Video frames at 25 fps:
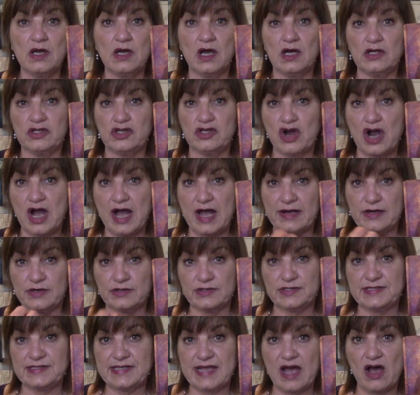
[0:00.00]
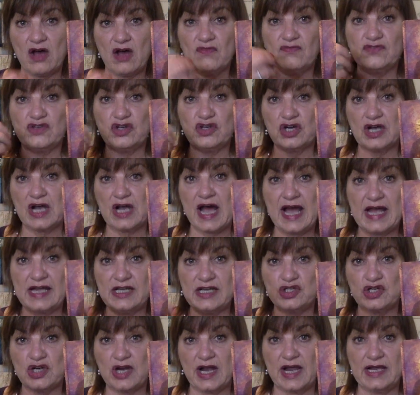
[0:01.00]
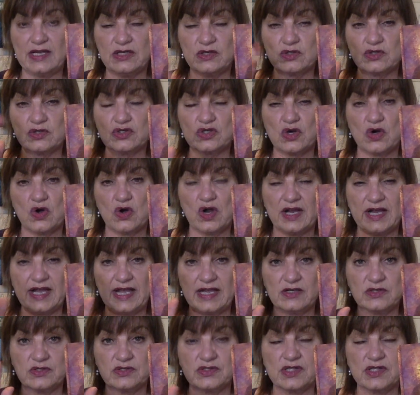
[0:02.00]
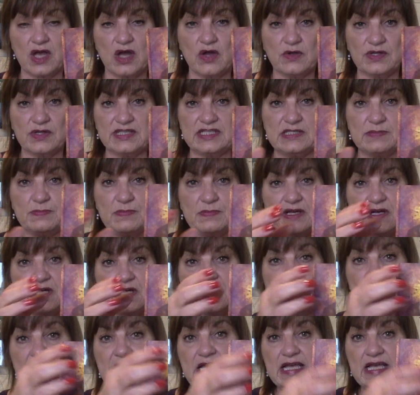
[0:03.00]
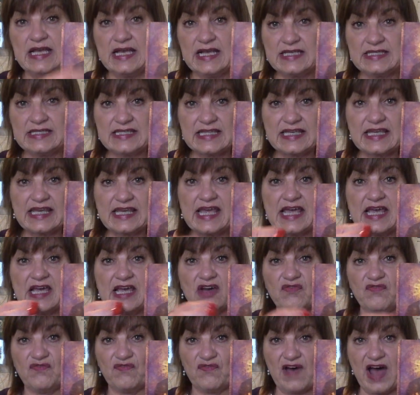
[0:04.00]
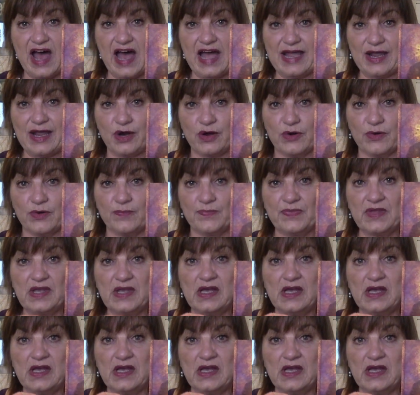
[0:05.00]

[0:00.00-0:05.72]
your higher self, your guides, your angels, your archangels, the Holy Spirit. It's the King of Fire.